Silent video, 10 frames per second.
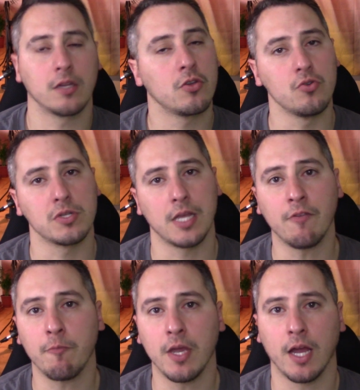too
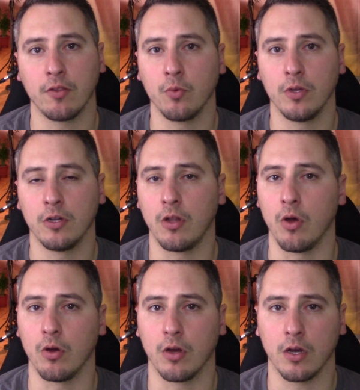safe behind the
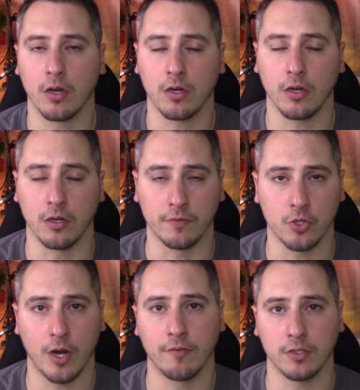wheel of a
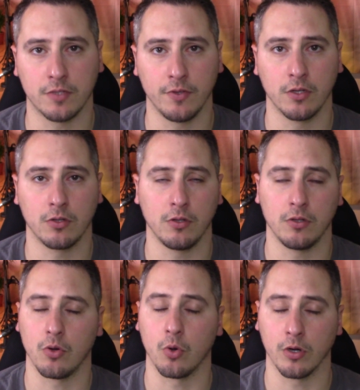driverless
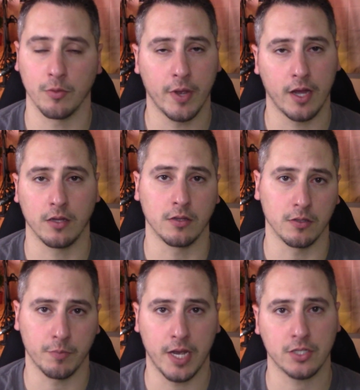vehicle or in the
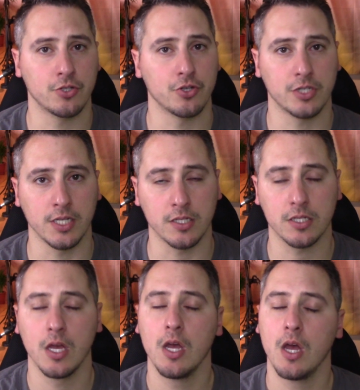passenger seats,
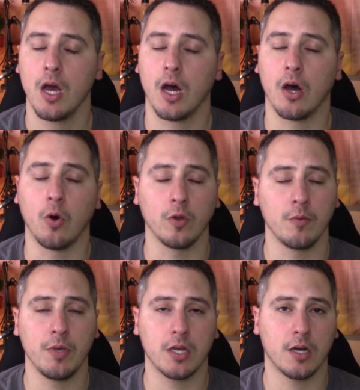only
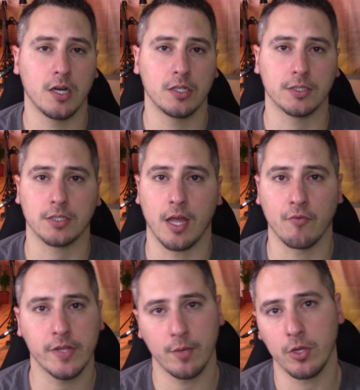because
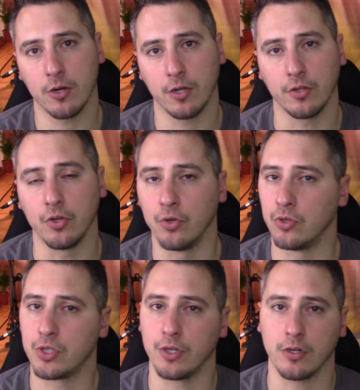every time you hear on the
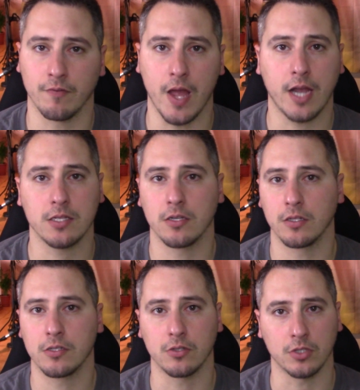news, you hear of
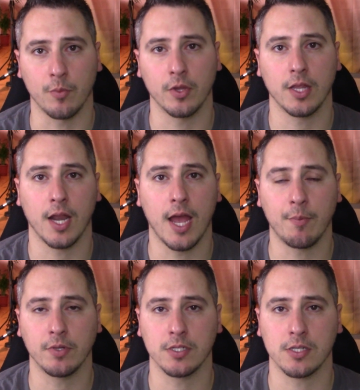accidents or something that
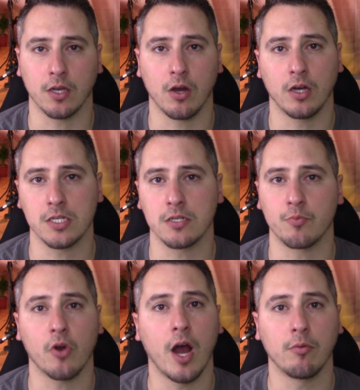happens that causes
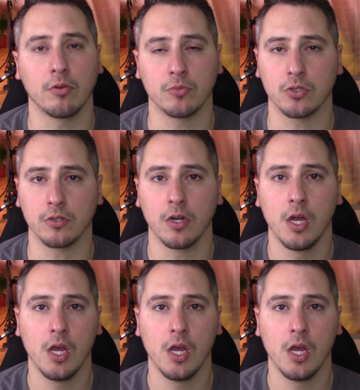problems or